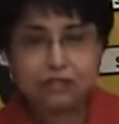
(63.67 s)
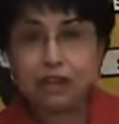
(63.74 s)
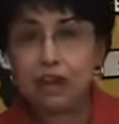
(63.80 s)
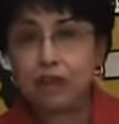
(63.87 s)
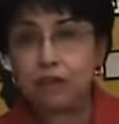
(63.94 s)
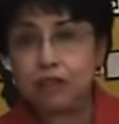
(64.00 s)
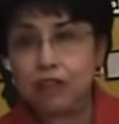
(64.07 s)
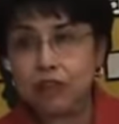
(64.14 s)

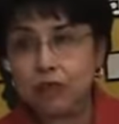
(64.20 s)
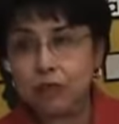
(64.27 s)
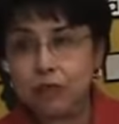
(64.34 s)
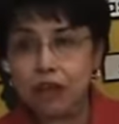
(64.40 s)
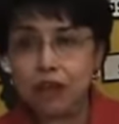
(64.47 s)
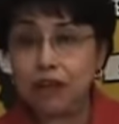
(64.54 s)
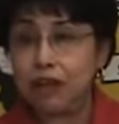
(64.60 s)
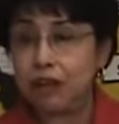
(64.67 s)
How do they
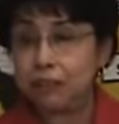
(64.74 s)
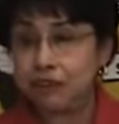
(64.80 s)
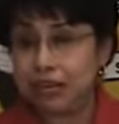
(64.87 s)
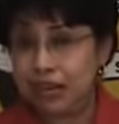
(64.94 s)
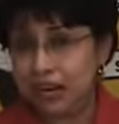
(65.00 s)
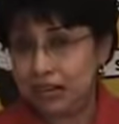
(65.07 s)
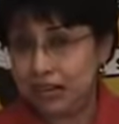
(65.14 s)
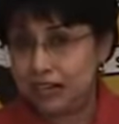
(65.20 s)
walk? How
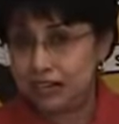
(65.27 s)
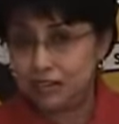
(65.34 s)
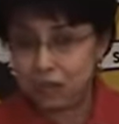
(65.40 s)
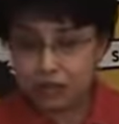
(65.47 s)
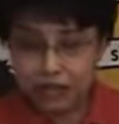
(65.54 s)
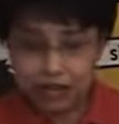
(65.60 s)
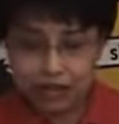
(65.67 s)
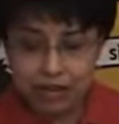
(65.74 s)
many legs do
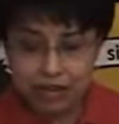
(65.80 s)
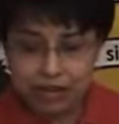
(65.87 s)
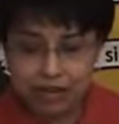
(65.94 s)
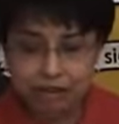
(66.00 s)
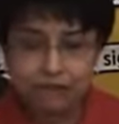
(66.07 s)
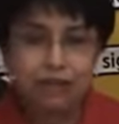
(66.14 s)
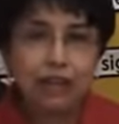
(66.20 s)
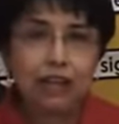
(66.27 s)
they
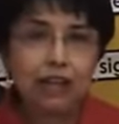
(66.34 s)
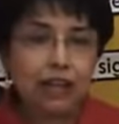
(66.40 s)
have?